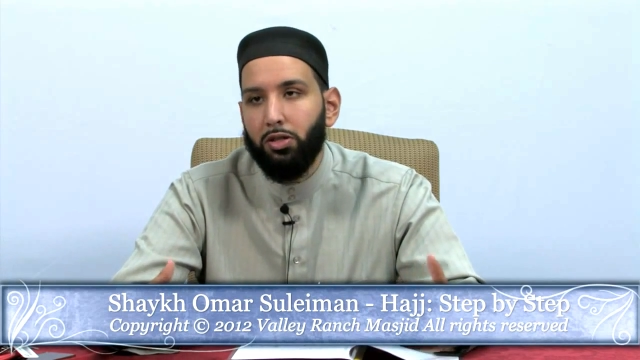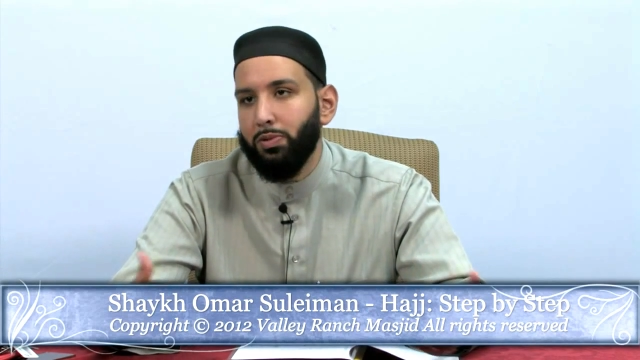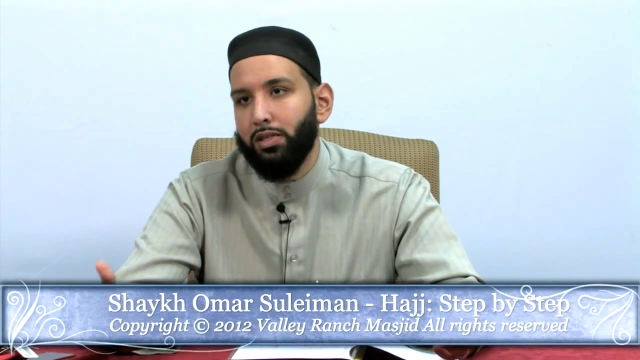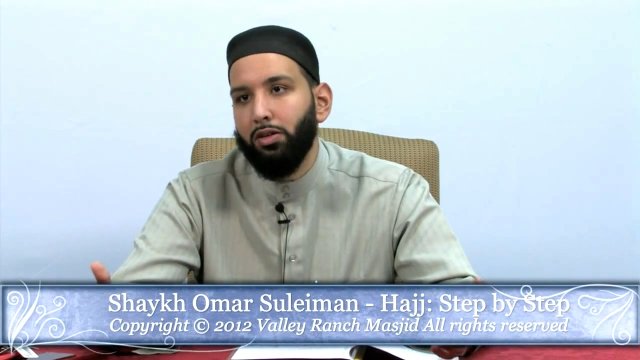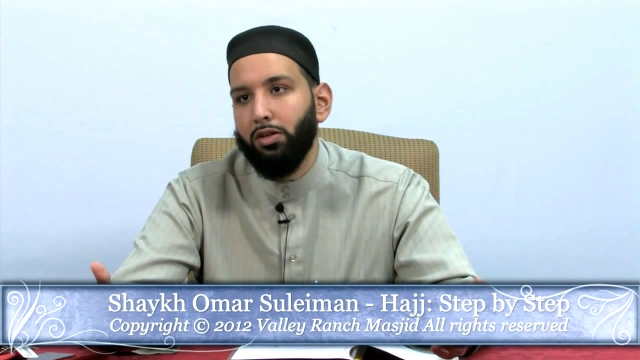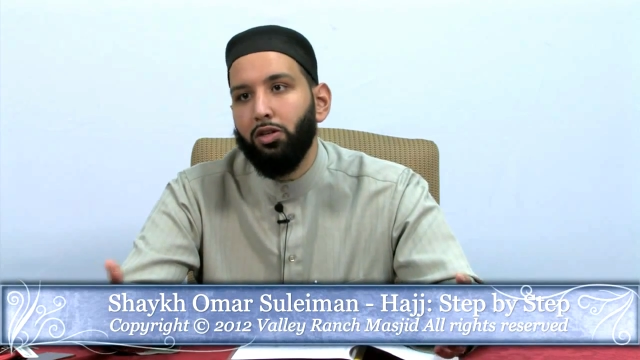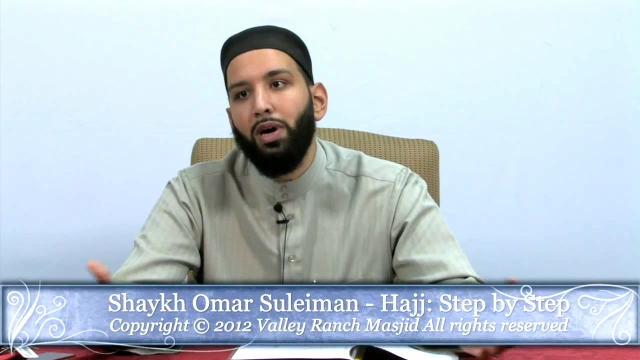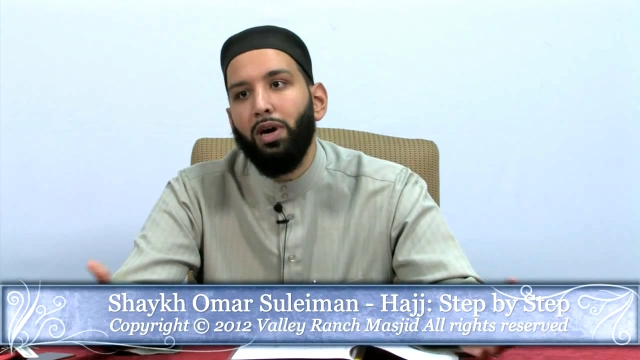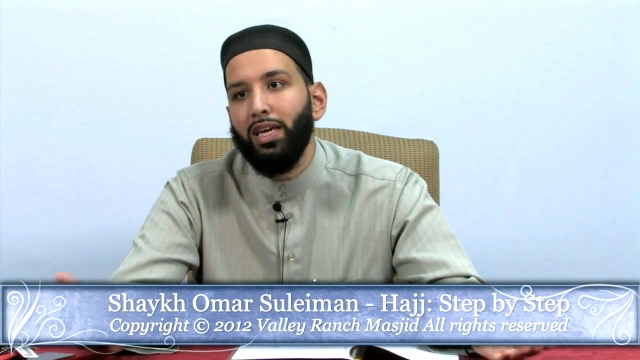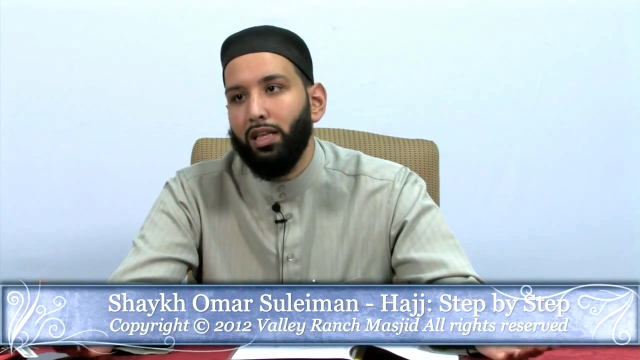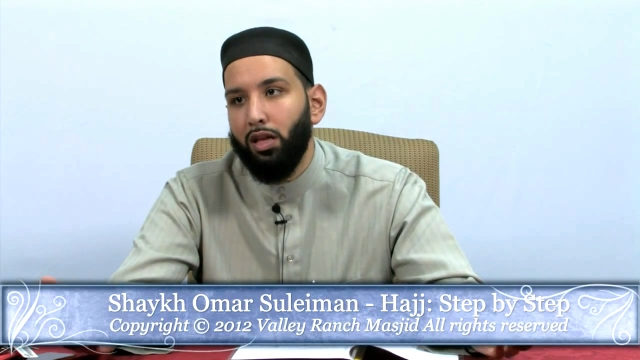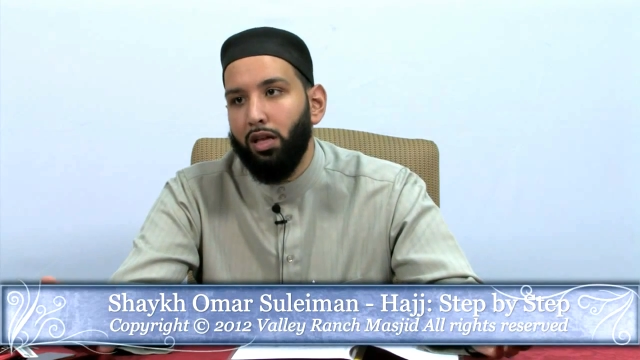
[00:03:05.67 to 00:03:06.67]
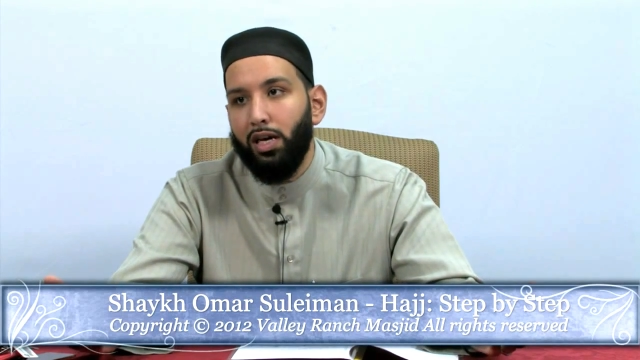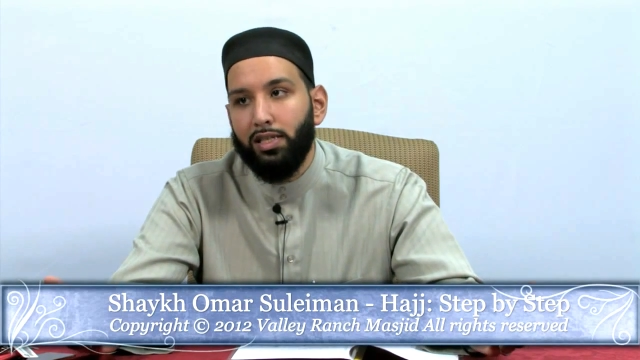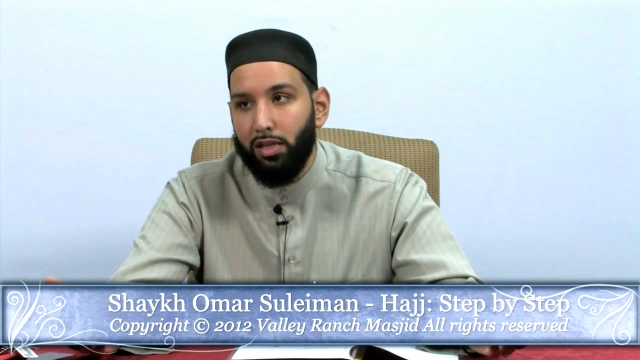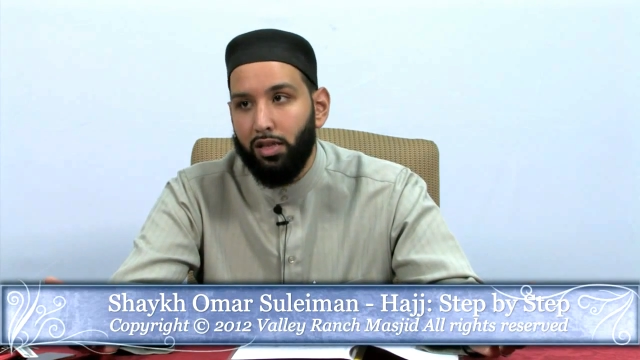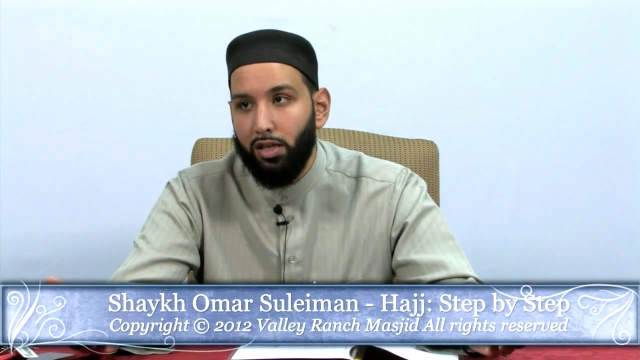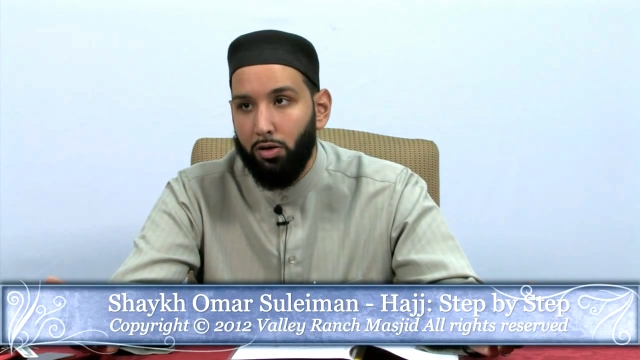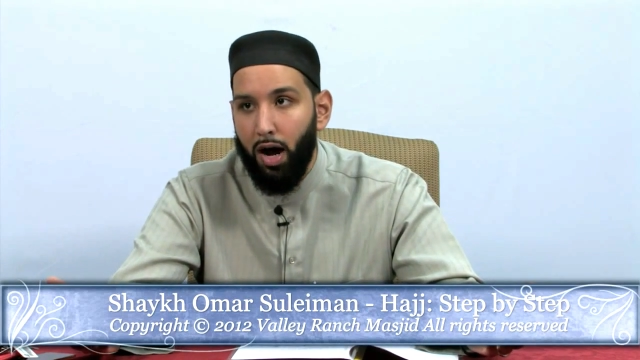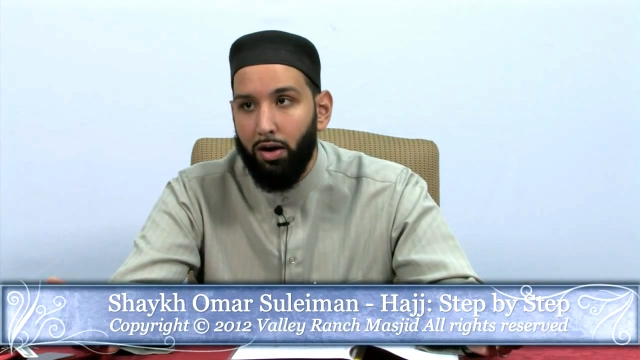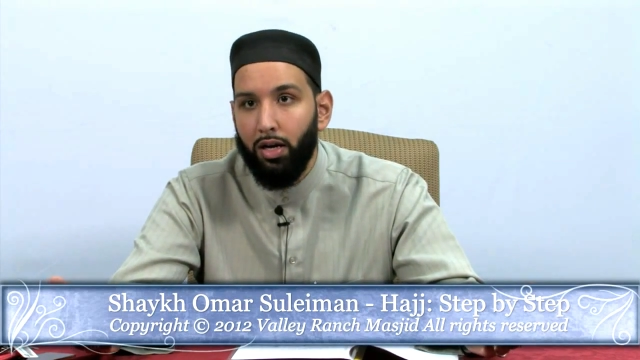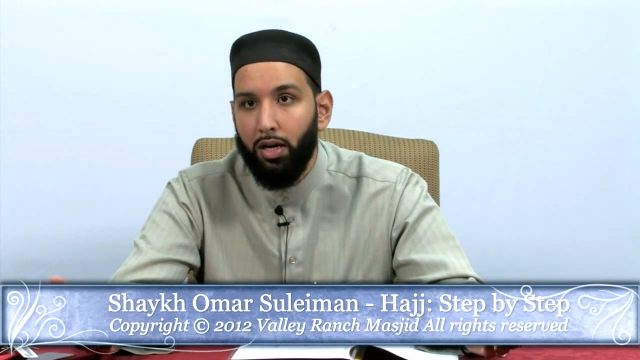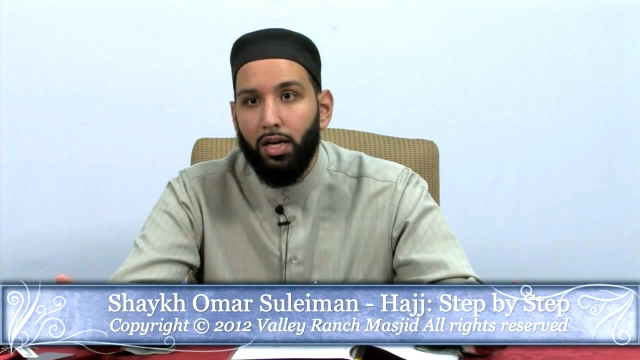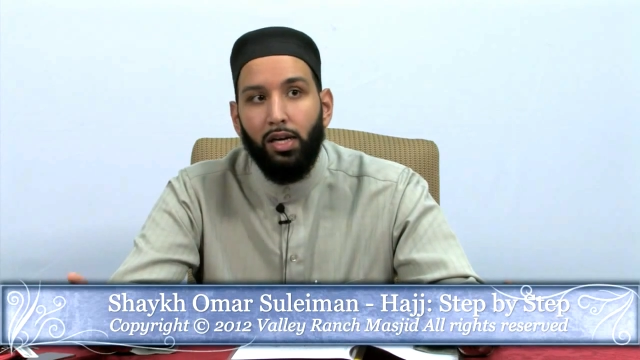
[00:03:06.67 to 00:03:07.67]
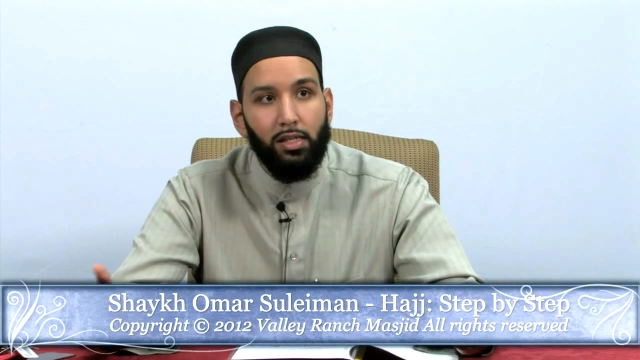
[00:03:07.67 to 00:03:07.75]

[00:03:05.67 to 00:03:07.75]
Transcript: but still, you might get lost in the crowd.